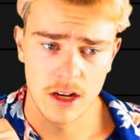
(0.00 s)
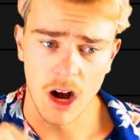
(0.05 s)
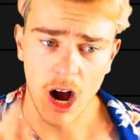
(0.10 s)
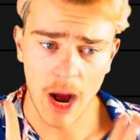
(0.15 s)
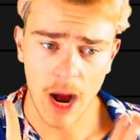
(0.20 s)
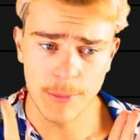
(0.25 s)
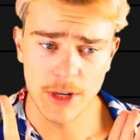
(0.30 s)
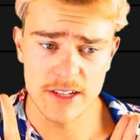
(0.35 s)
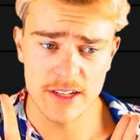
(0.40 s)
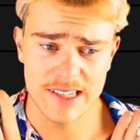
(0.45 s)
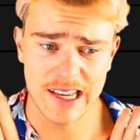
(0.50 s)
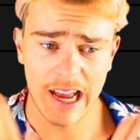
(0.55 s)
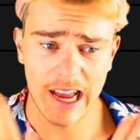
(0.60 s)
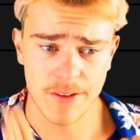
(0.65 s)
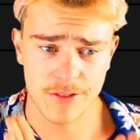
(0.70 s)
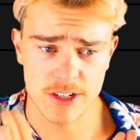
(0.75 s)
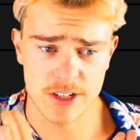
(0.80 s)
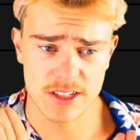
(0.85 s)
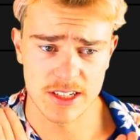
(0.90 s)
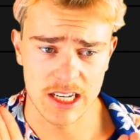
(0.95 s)
I'm gonna say
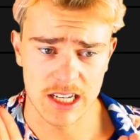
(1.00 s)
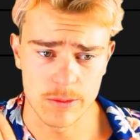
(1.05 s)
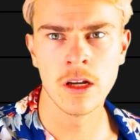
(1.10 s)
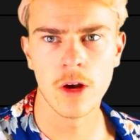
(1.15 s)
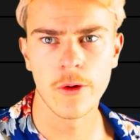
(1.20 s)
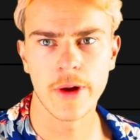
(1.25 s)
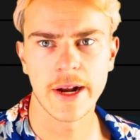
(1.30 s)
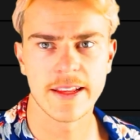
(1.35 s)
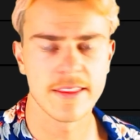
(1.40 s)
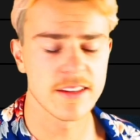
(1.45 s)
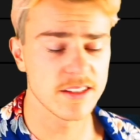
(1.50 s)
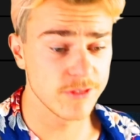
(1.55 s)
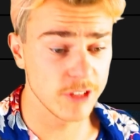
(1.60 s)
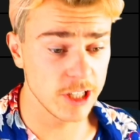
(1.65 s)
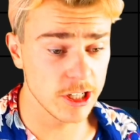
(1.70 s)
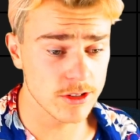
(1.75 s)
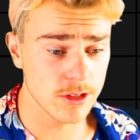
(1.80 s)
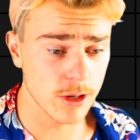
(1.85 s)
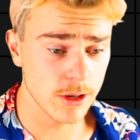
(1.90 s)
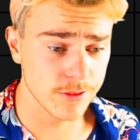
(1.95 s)
average tea. Alrighty, this
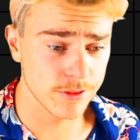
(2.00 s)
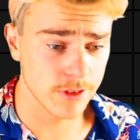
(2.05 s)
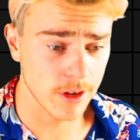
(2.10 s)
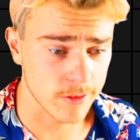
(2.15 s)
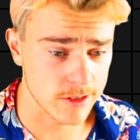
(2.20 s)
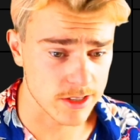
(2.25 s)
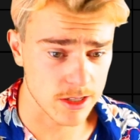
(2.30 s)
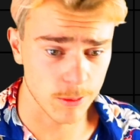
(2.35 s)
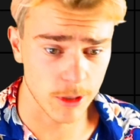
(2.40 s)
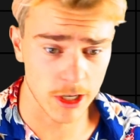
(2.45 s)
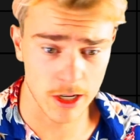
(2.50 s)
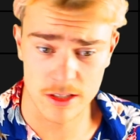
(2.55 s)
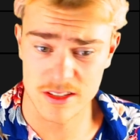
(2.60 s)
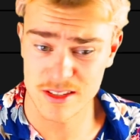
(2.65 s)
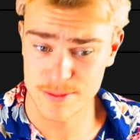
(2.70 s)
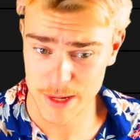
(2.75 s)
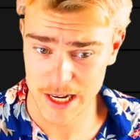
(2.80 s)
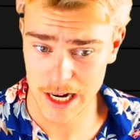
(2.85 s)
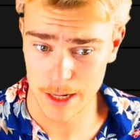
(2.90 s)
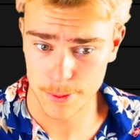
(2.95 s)
video is going forever, so I'm gonna
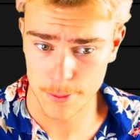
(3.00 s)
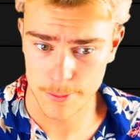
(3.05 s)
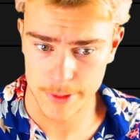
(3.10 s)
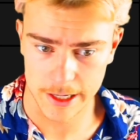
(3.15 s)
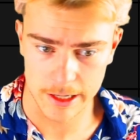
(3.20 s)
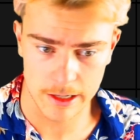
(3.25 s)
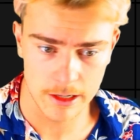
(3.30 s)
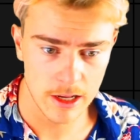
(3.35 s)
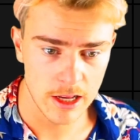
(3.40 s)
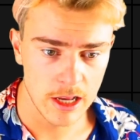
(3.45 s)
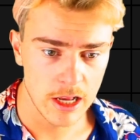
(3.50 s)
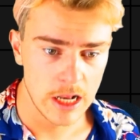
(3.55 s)
speed up a bit.